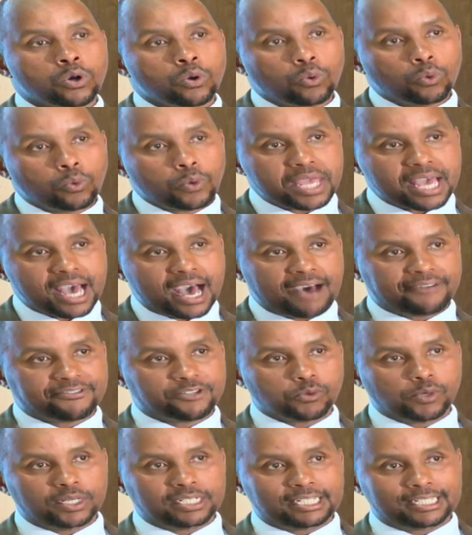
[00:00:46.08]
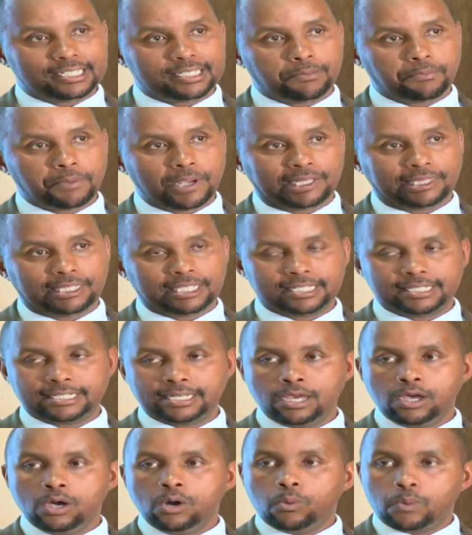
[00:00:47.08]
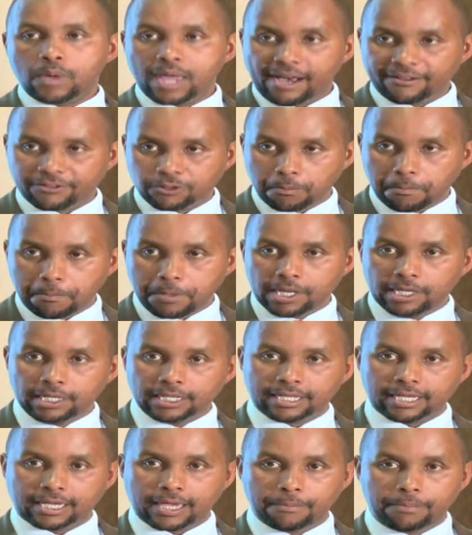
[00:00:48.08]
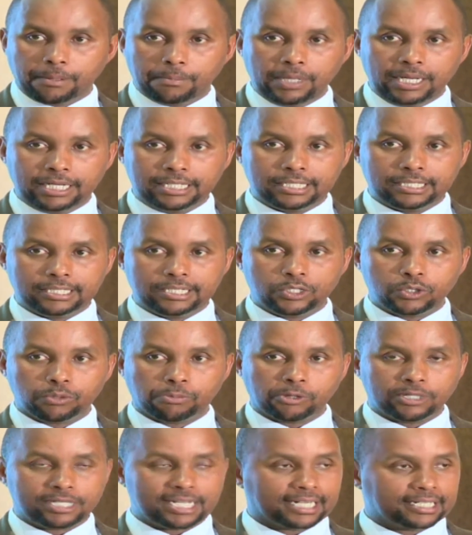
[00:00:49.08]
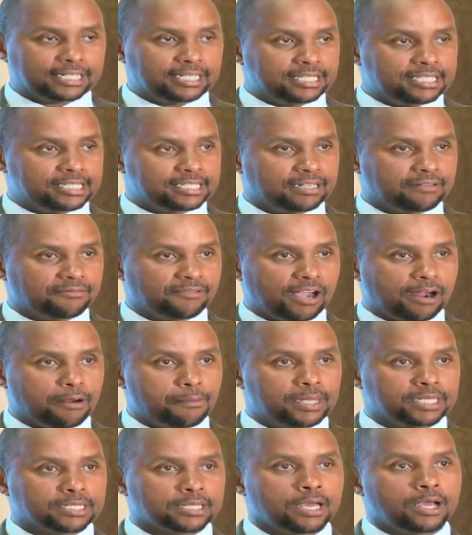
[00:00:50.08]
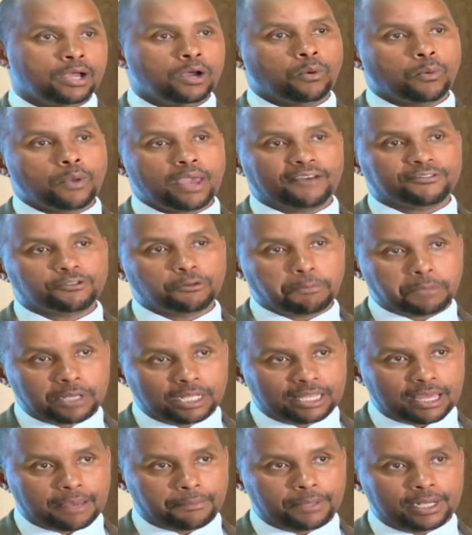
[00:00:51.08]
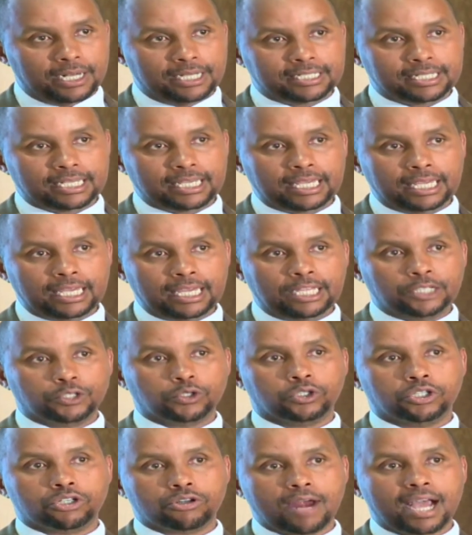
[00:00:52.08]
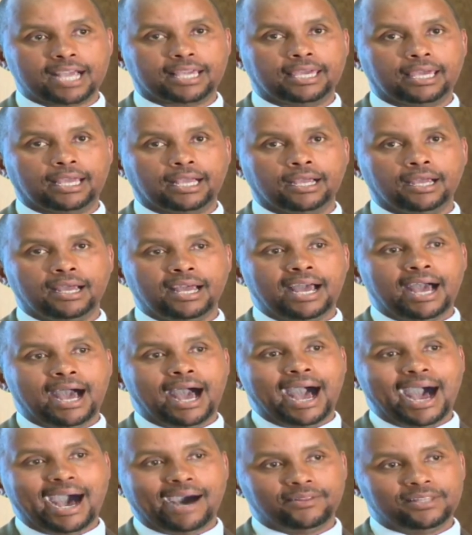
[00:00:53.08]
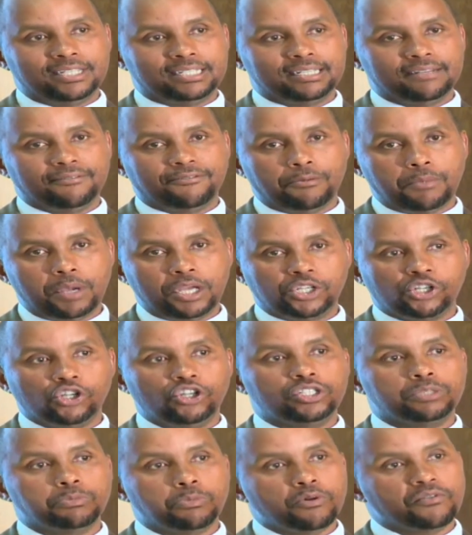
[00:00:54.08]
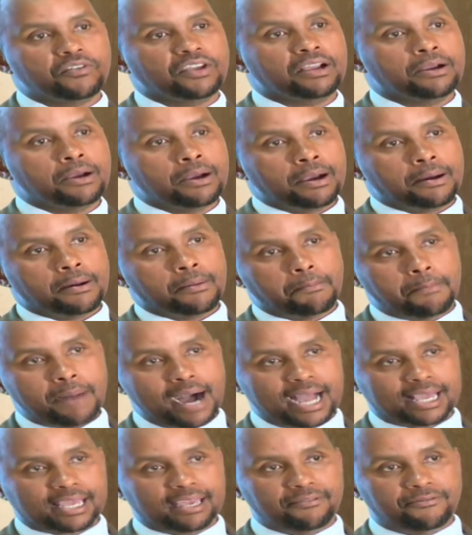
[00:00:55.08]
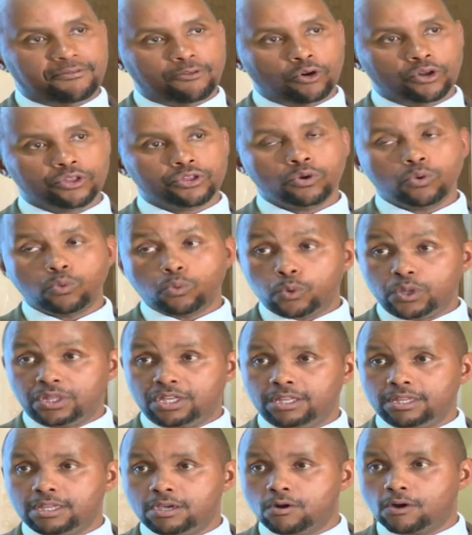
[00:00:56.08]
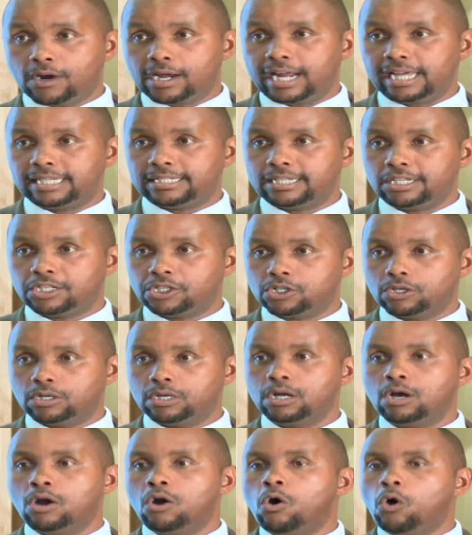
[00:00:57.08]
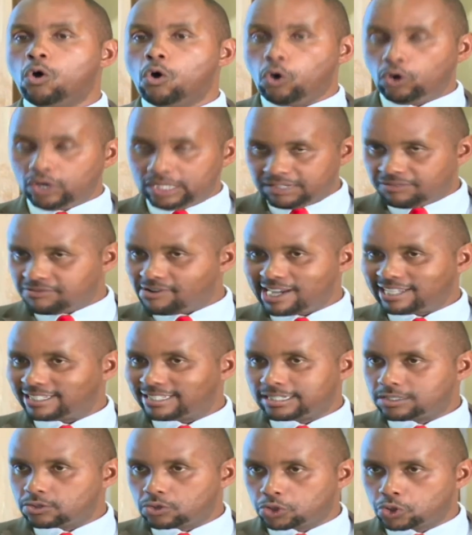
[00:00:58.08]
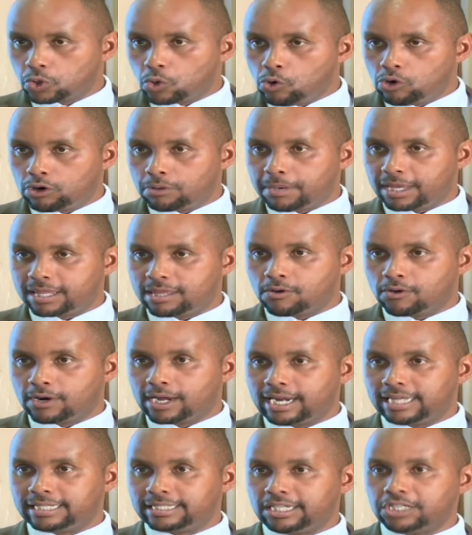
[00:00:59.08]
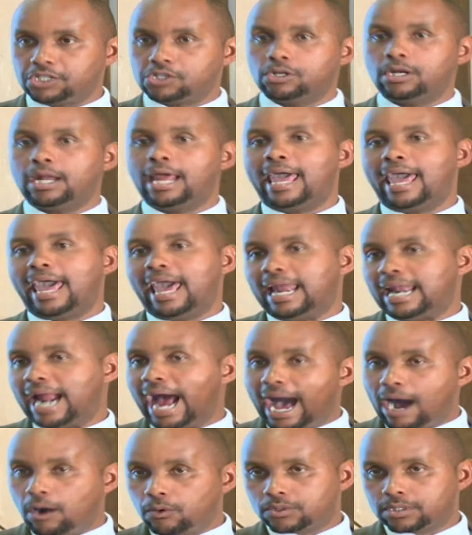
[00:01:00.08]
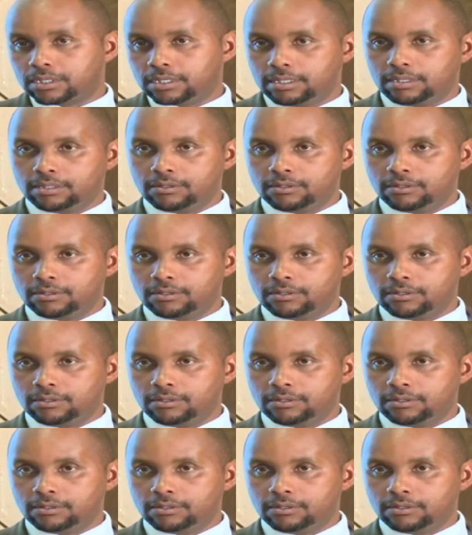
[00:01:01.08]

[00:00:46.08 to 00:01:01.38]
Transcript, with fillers: We have to anticipate this. We have to build the capabilities into protecting this environment. We have to build the ability into tracking how this information is moving back and forth within the organization, on devices not owned by the organization, and out